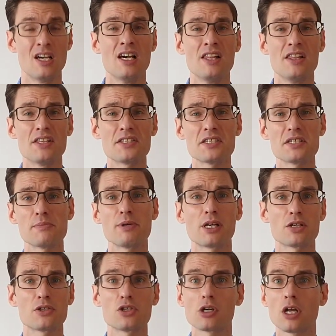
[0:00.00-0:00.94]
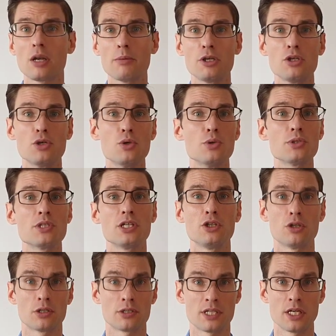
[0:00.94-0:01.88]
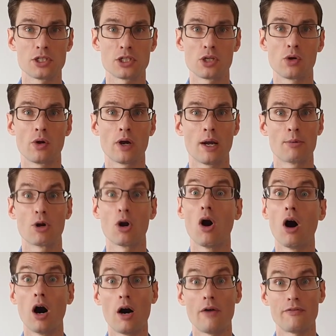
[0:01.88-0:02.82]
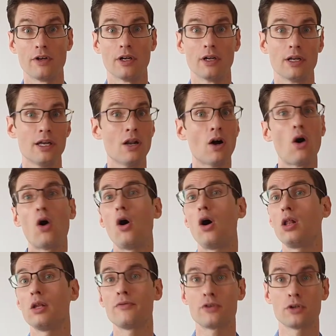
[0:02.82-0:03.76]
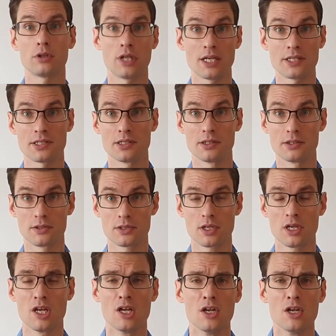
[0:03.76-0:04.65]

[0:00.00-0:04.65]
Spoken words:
This is because you're going to be using your attention grabber often in all of your lessons.